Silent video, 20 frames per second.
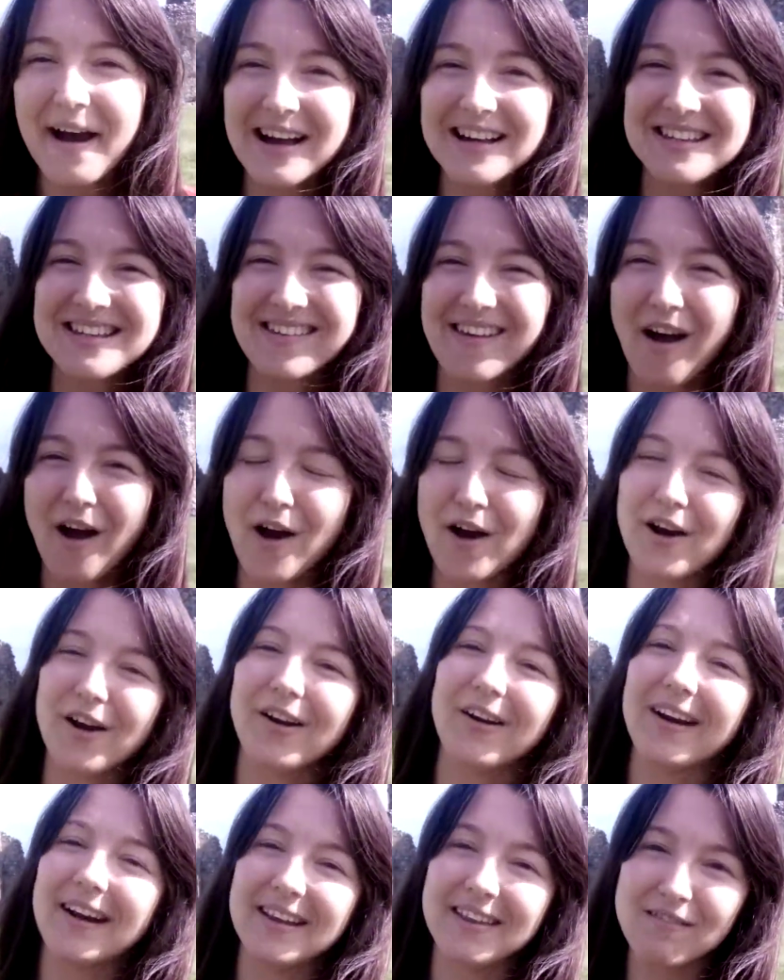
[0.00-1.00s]

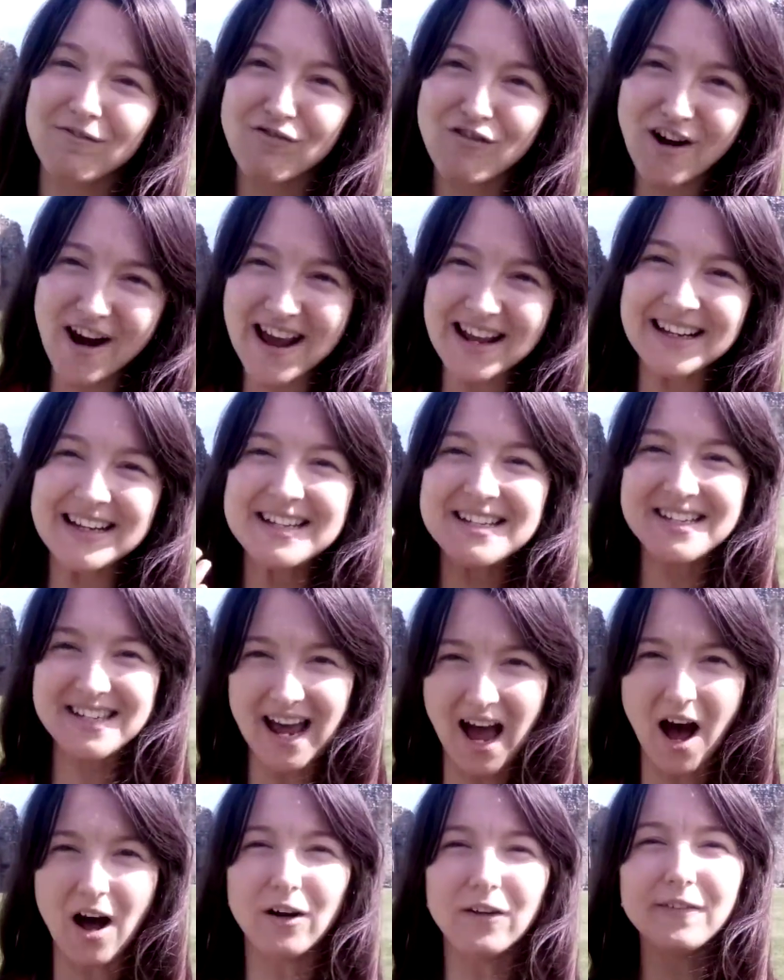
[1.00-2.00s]
So really
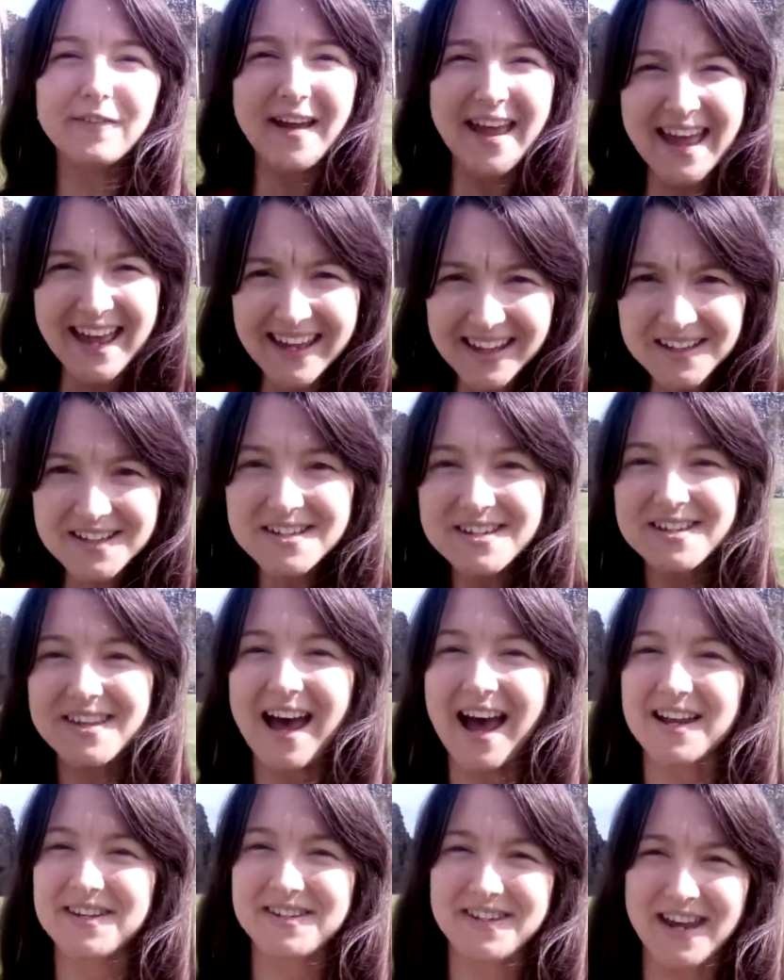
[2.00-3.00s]
delve into
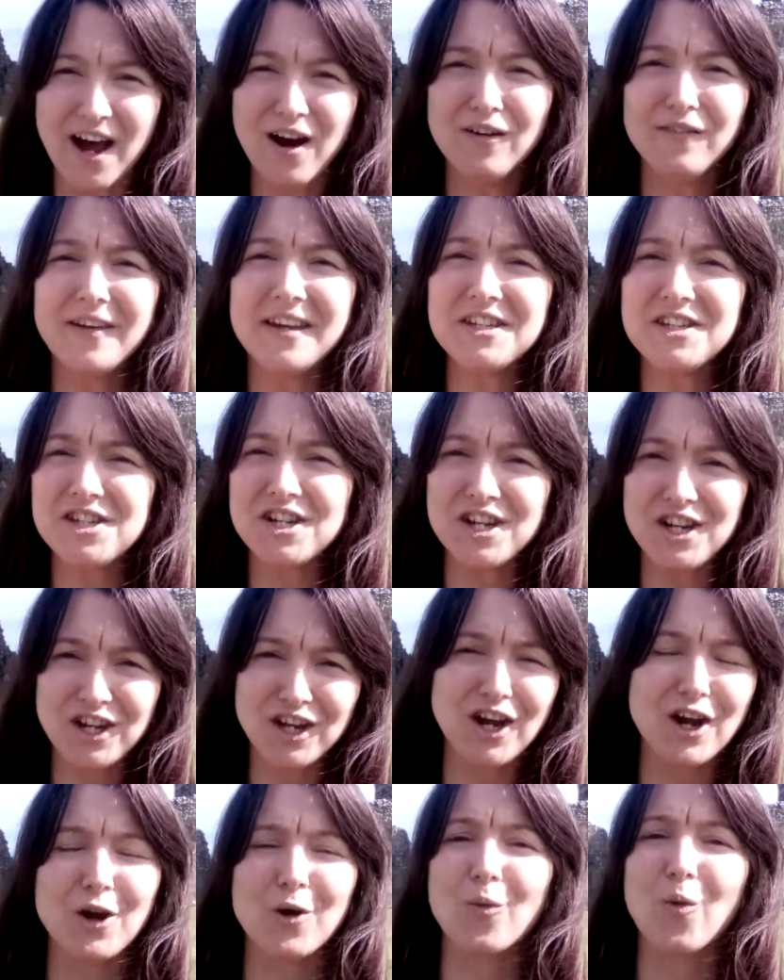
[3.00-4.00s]
that. Delve into
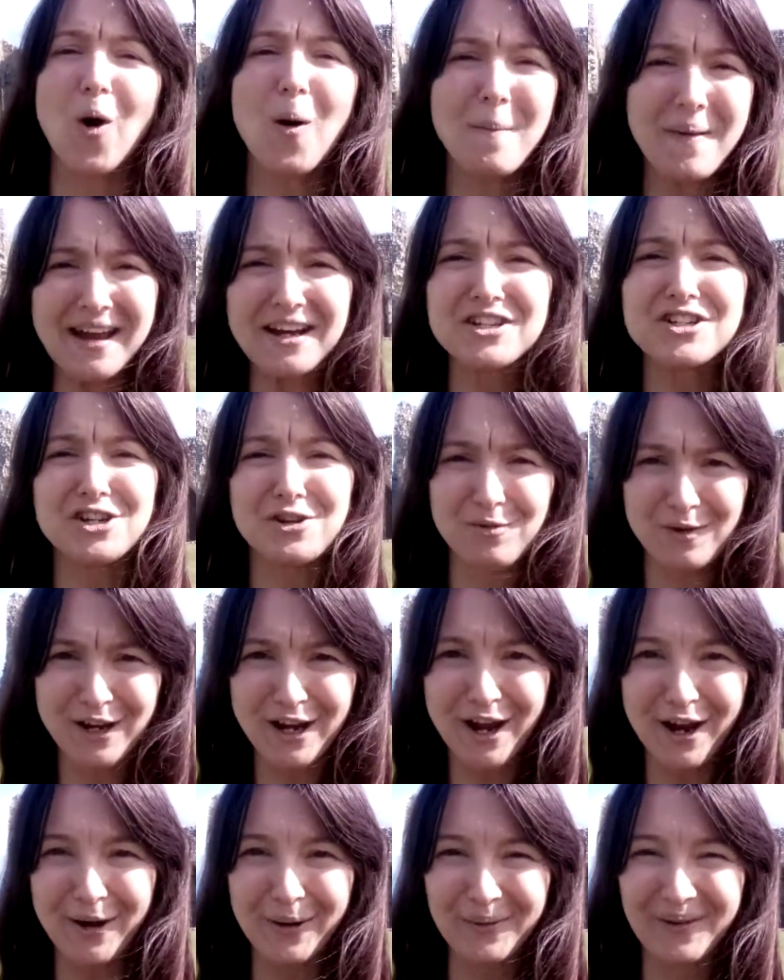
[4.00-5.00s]
you. What makes you
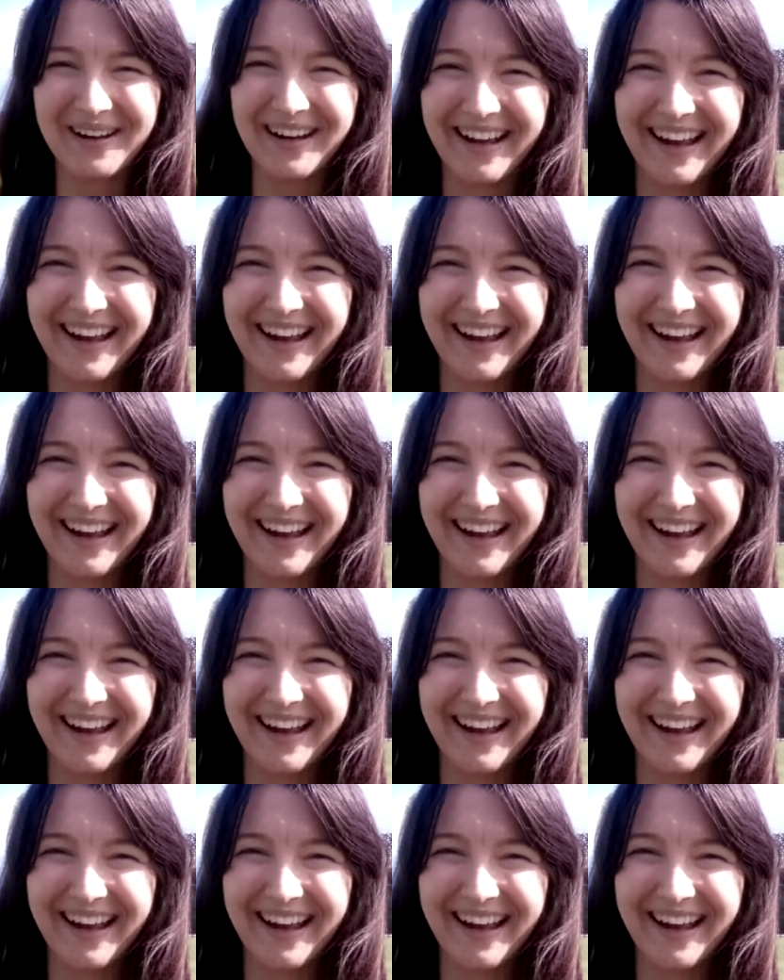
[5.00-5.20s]
you?